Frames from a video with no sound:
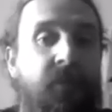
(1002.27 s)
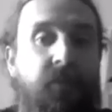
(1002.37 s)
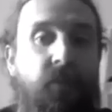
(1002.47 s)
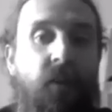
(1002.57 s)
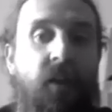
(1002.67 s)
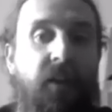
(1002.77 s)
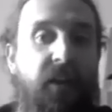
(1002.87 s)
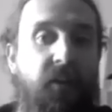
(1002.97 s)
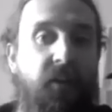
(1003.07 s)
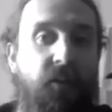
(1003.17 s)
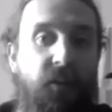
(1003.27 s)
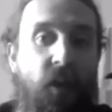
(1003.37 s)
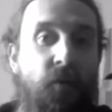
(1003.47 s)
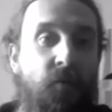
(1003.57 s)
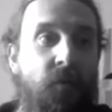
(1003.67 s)
So like he'd
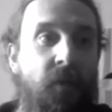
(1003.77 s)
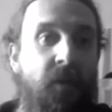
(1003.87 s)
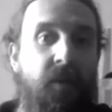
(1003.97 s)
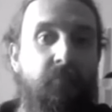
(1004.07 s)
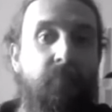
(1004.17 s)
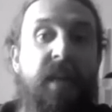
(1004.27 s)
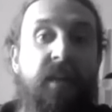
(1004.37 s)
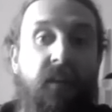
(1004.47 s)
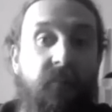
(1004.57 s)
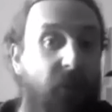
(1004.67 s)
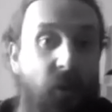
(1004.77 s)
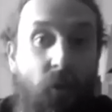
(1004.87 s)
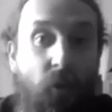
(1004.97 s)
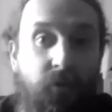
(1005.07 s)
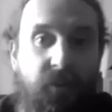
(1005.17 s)
show me like the
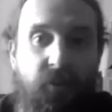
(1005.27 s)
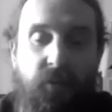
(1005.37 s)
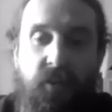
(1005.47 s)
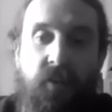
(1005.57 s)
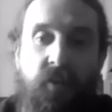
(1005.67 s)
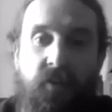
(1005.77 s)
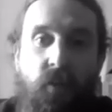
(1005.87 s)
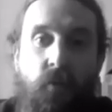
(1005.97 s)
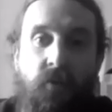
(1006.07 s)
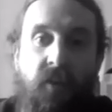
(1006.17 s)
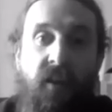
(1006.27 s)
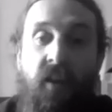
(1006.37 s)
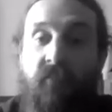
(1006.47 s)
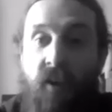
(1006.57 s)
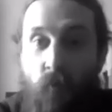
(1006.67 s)
chords to a certain song and he'd
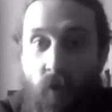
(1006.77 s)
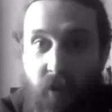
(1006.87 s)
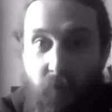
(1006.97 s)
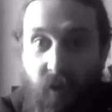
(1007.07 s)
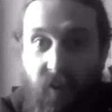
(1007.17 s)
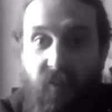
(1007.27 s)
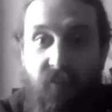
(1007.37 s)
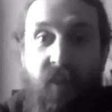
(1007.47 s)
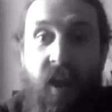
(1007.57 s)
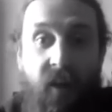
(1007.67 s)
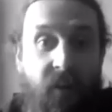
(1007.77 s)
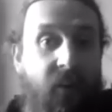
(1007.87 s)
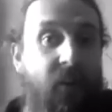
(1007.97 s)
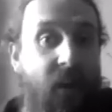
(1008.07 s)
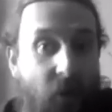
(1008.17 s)
like, right, while you're practicing that,
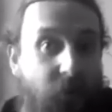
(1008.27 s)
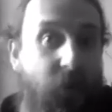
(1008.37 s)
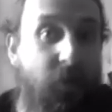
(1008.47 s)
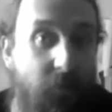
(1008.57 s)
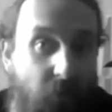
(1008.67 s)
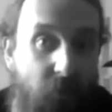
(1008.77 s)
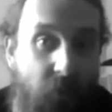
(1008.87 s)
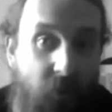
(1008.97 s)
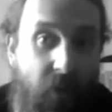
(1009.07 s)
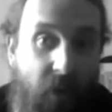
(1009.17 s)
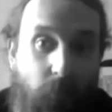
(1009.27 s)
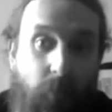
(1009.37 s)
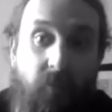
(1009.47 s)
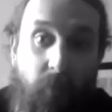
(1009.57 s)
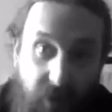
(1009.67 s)
I'll show your brother how to
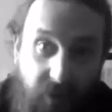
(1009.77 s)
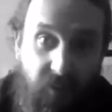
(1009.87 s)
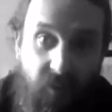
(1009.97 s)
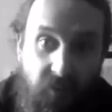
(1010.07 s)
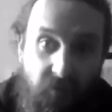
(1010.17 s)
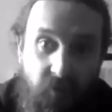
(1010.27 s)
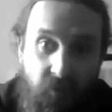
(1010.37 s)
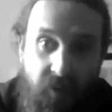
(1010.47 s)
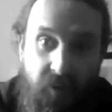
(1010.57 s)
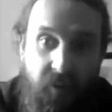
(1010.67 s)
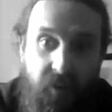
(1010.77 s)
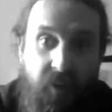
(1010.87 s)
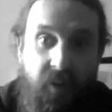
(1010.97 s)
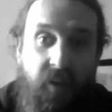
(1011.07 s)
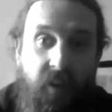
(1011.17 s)
play the bass line for it.
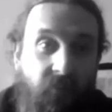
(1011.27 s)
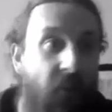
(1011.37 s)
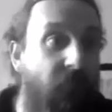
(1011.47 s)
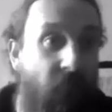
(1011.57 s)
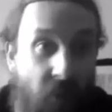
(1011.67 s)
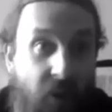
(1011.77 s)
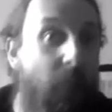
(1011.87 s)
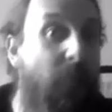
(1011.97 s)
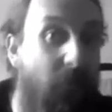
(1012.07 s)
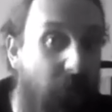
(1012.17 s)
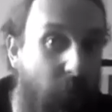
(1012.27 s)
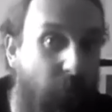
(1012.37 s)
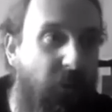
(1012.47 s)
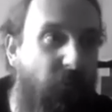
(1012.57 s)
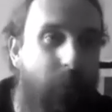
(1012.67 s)
Yeah. And right, now my brother's going to
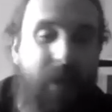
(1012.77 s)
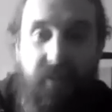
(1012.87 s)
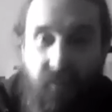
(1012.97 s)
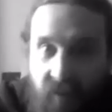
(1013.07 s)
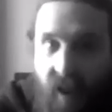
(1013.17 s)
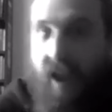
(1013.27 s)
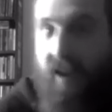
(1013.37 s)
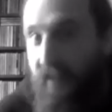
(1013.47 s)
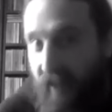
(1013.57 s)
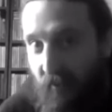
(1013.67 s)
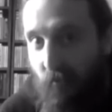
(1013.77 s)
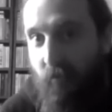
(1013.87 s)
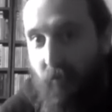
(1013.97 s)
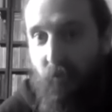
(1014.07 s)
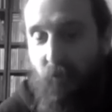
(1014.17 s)
practice the bass line. How are you getting on
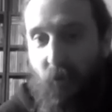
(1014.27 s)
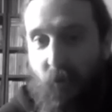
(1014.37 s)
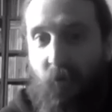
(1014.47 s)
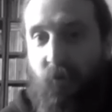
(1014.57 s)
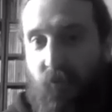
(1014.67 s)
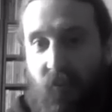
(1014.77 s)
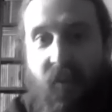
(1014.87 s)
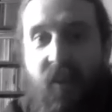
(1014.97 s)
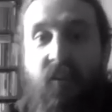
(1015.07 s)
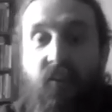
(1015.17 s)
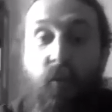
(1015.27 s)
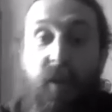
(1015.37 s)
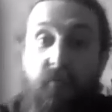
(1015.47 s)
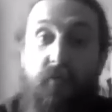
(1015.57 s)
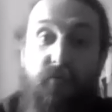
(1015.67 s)
with those chords? Yeah. So
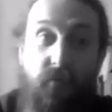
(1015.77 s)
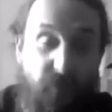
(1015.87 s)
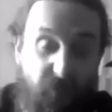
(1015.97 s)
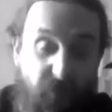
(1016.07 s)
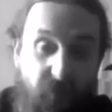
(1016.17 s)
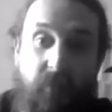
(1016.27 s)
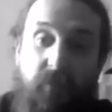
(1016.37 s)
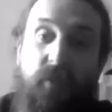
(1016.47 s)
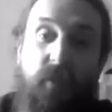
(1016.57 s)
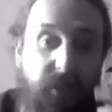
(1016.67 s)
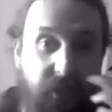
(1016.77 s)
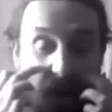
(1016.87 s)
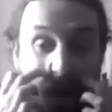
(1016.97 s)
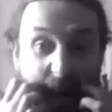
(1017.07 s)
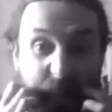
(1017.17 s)
even from the very first
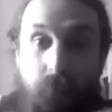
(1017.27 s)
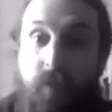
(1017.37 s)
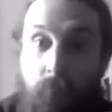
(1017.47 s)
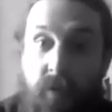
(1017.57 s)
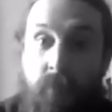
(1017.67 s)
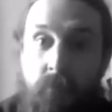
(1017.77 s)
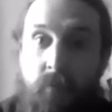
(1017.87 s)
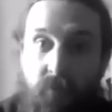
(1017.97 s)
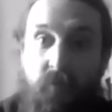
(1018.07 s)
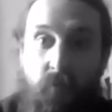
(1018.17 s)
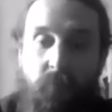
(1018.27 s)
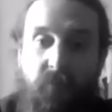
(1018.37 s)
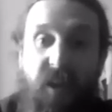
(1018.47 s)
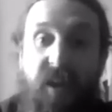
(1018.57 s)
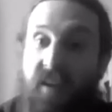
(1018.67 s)
guitar lesson, me and my brother were
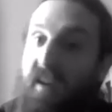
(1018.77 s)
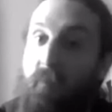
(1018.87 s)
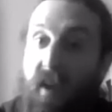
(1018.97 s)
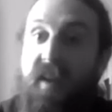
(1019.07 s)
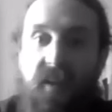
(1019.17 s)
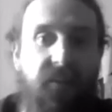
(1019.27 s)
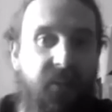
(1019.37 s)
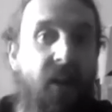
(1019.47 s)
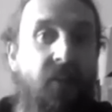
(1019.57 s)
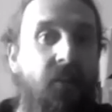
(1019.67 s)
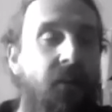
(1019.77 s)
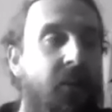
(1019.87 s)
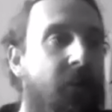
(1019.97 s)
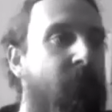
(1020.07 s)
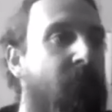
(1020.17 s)
technically playing together.
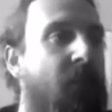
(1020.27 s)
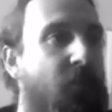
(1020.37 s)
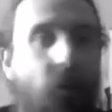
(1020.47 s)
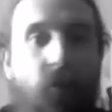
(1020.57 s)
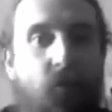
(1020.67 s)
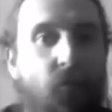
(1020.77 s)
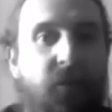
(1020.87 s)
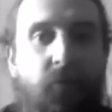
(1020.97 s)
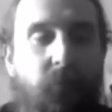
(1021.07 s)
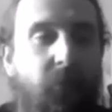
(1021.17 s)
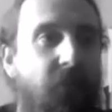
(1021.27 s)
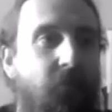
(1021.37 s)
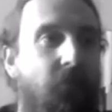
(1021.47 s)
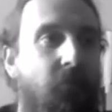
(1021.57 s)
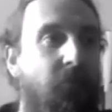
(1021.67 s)
John always wanted to play
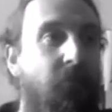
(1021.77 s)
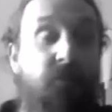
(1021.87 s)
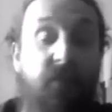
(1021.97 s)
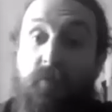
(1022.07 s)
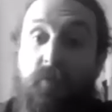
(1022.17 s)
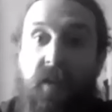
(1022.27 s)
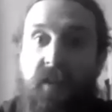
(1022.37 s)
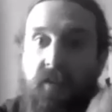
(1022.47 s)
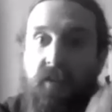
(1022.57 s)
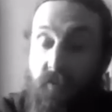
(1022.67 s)
drums. Chris was playing guitar.